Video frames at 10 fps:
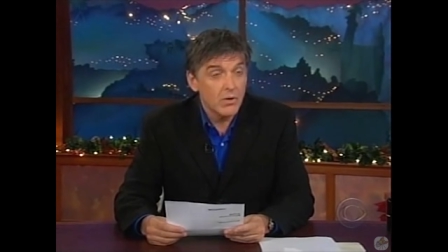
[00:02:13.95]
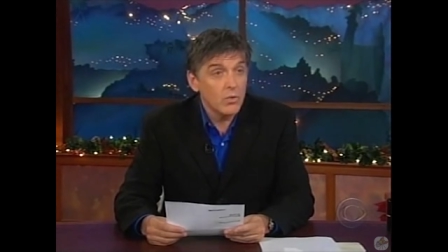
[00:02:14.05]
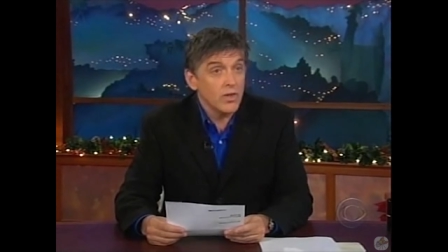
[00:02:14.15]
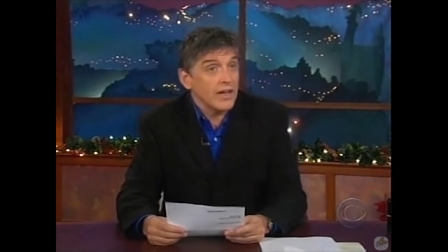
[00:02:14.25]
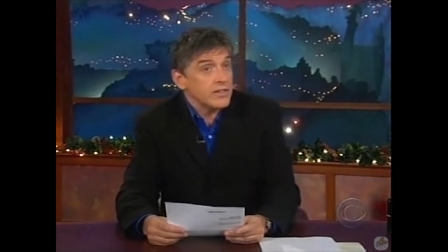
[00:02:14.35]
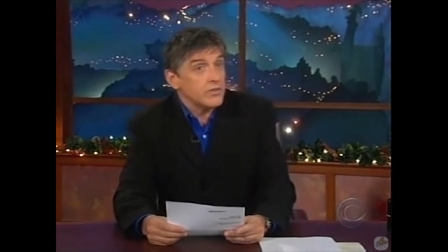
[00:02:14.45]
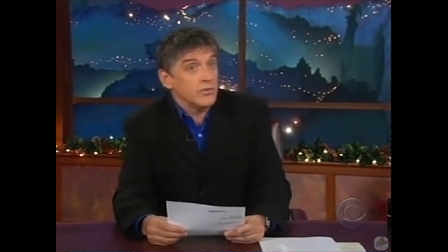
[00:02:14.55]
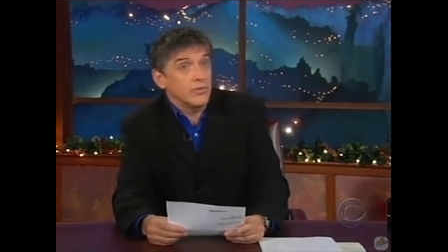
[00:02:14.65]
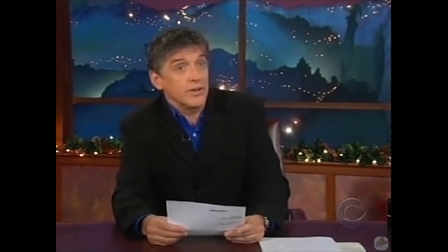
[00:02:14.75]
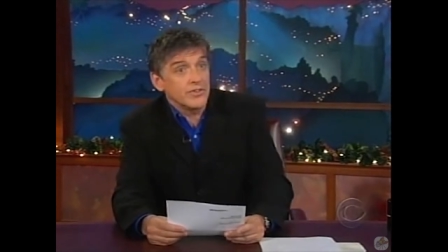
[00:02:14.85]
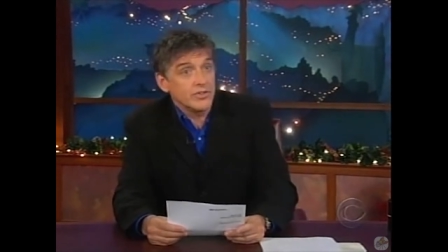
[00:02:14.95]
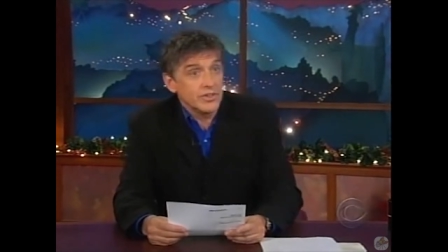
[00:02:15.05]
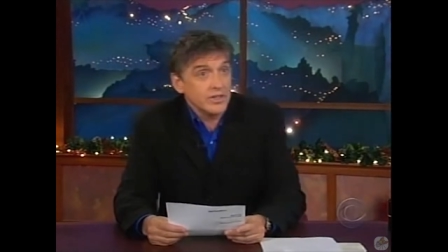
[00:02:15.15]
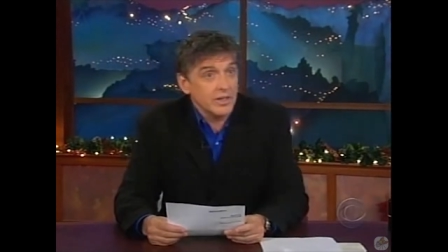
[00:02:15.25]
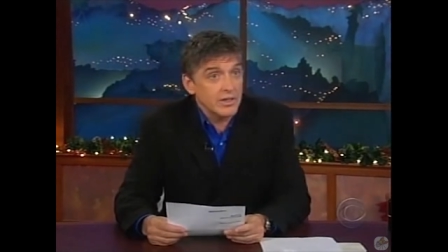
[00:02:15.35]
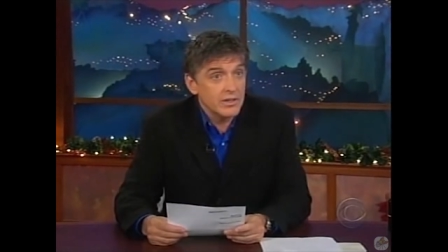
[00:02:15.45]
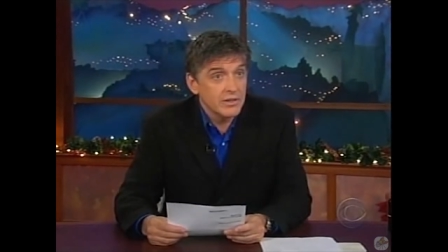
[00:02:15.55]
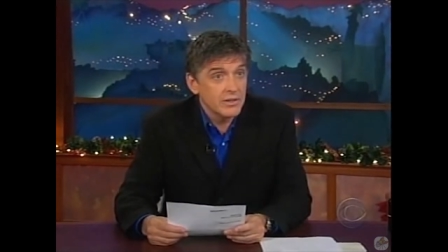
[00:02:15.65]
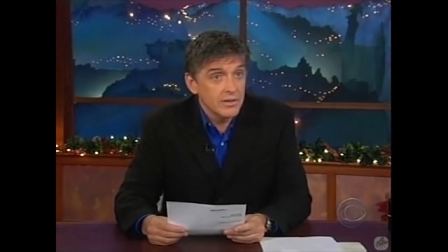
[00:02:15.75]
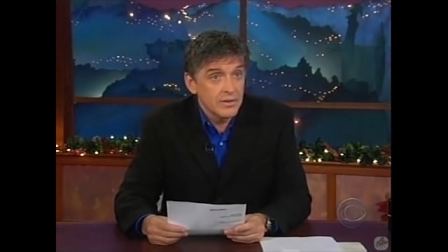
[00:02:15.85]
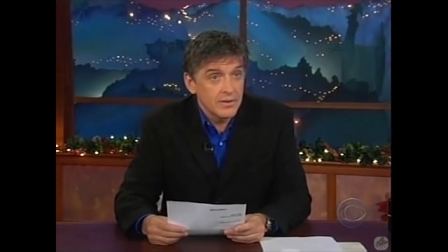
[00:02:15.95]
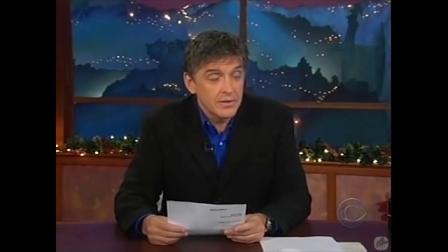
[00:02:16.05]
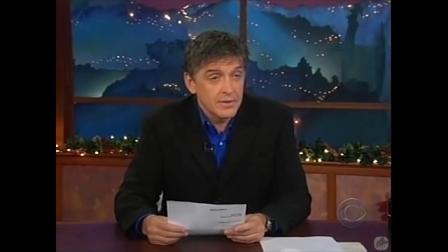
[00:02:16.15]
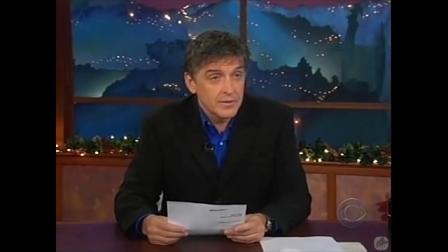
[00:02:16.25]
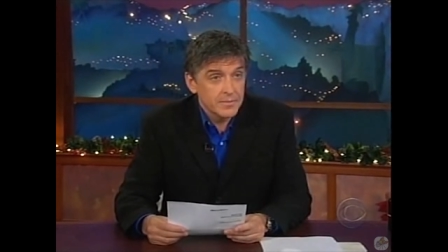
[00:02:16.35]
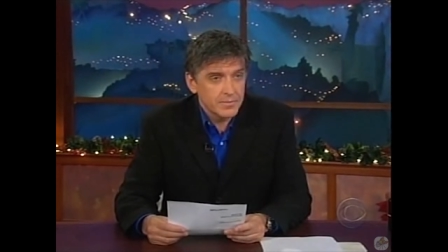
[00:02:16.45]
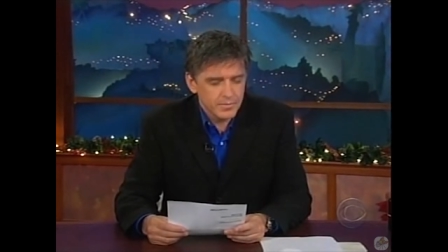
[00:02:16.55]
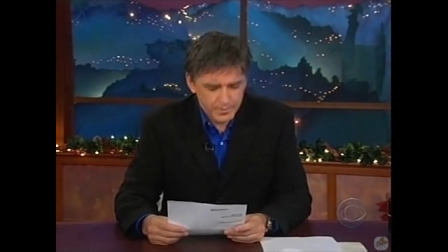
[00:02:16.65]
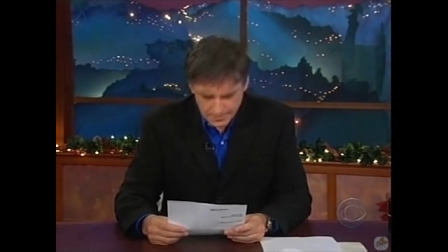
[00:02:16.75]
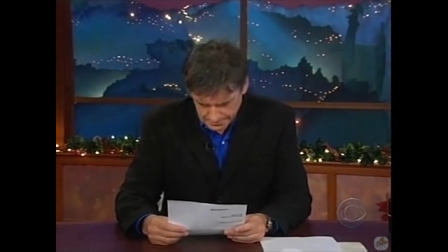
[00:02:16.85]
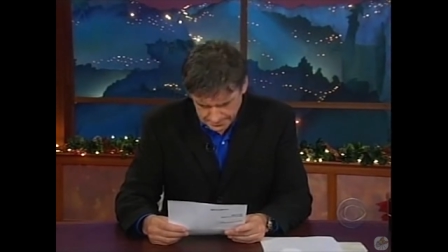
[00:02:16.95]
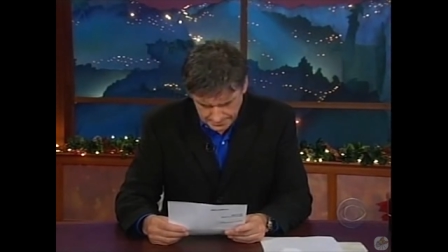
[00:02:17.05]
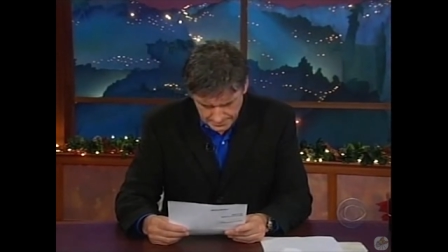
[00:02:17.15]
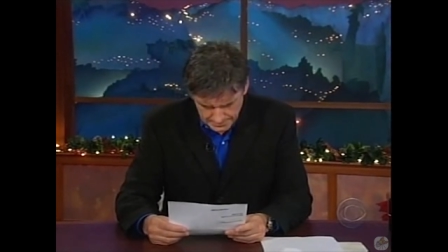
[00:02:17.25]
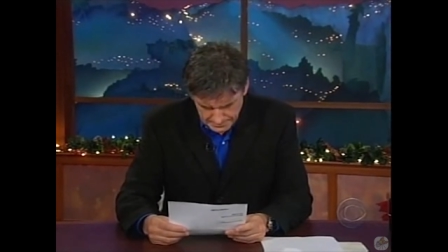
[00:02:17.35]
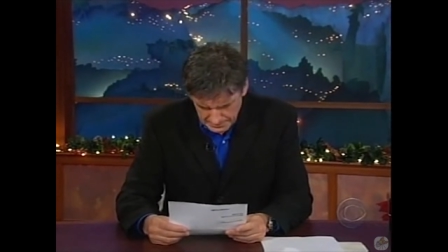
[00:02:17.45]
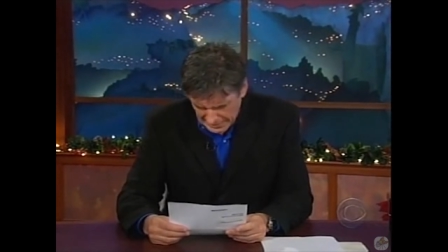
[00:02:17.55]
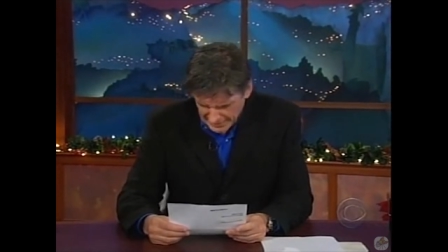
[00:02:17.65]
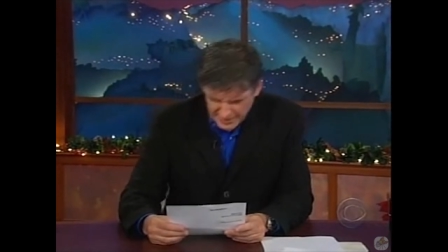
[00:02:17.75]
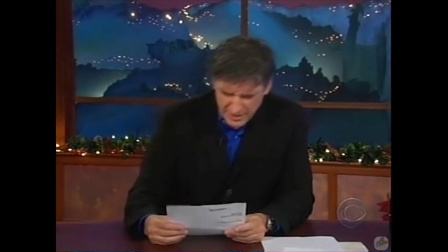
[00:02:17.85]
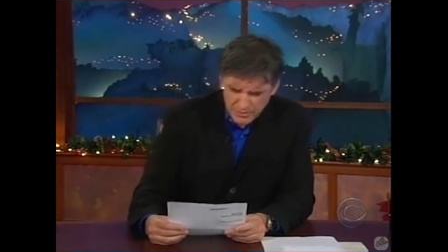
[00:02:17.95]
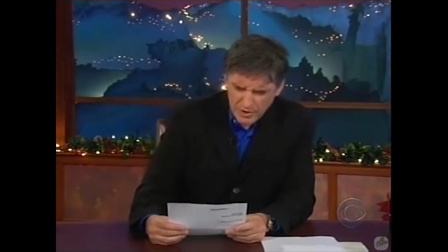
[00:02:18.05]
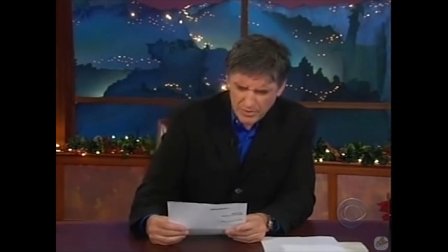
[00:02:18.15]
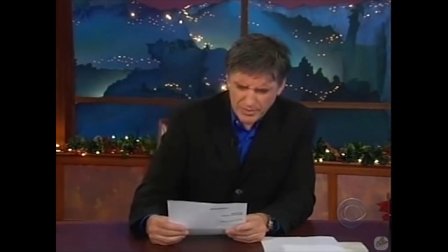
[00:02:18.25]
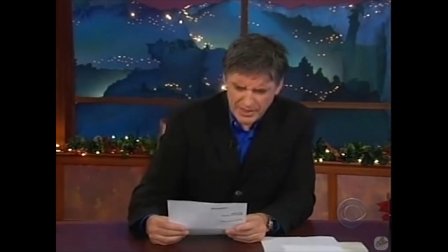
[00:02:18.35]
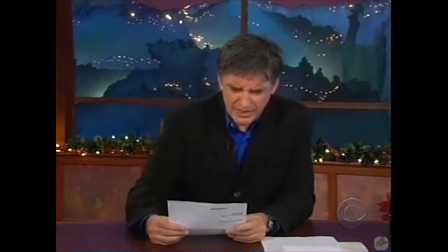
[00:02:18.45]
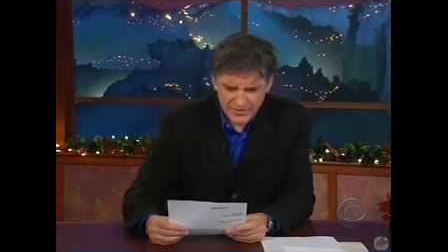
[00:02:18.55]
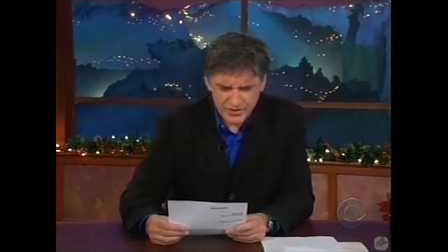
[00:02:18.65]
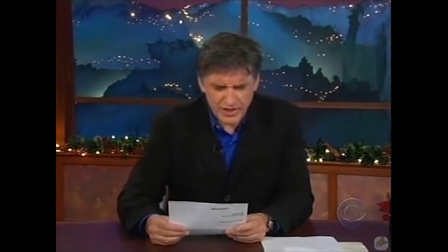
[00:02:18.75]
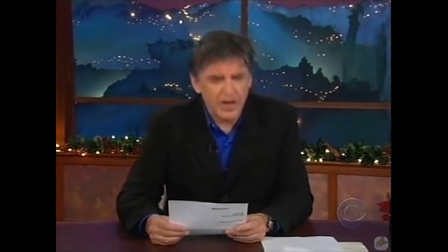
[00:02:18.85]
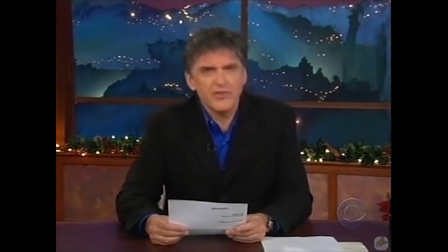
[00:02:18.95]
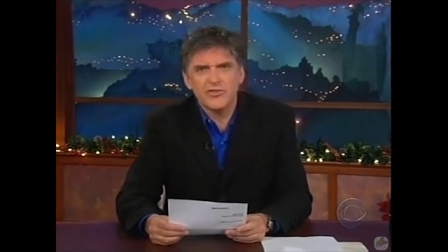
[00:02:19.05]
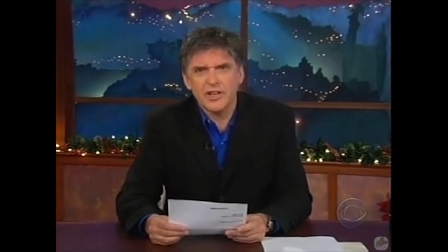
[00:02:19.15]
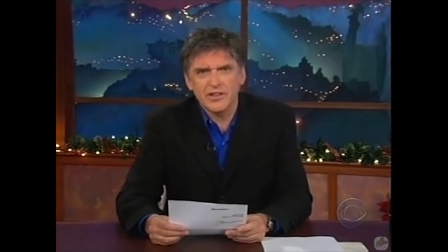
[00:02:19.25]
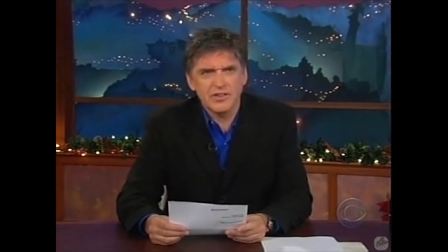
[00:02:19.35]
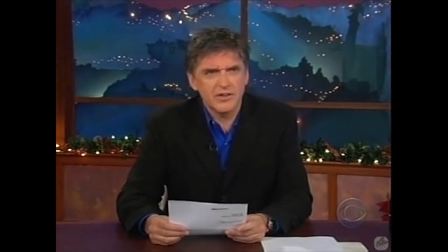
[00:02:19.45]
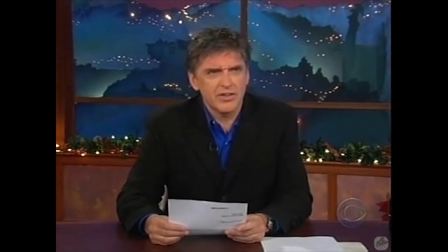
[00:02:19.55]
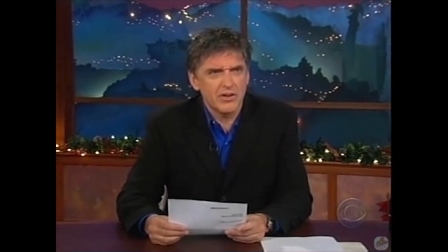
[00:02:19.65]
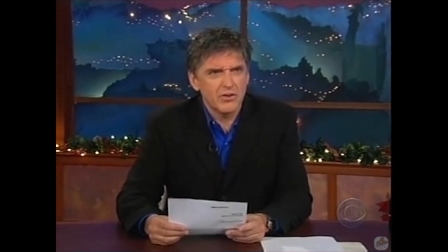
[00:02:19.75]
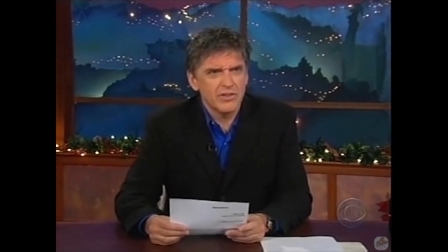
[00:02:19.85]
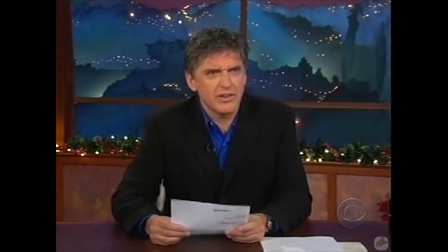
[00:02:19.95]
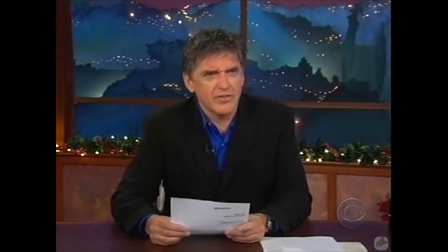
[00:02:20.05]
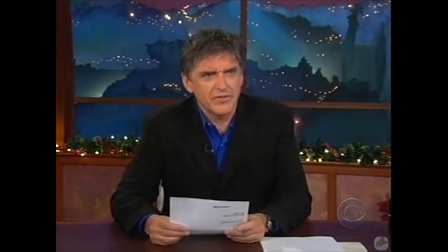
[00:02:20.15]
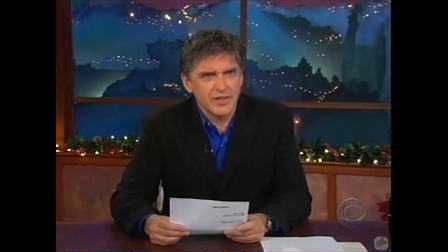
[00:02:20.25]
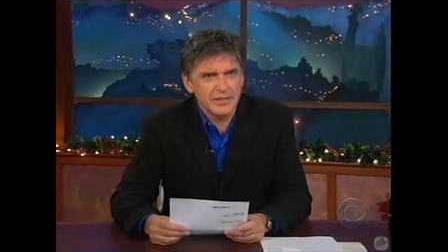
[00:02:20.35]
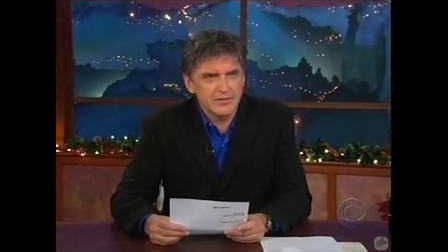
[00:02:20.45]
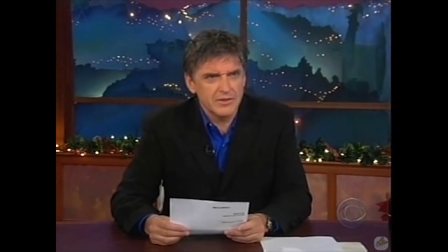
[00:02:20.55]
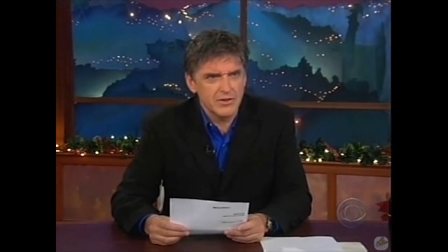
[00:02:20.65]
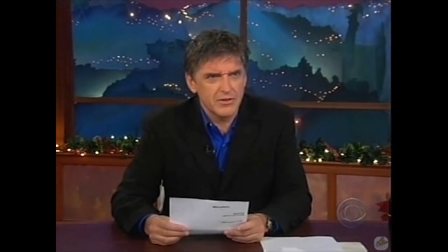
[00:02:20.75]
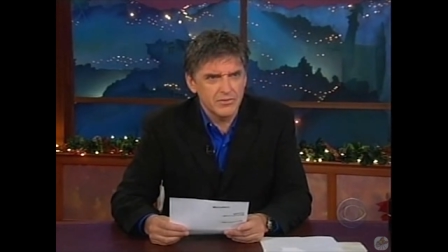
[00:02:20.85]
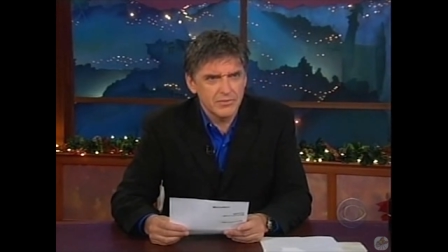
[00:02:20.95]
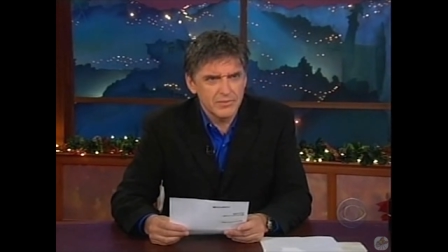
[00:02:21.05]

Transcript: that's a good question, isn't it? I think they probably live in the country until they're old enough to, you know,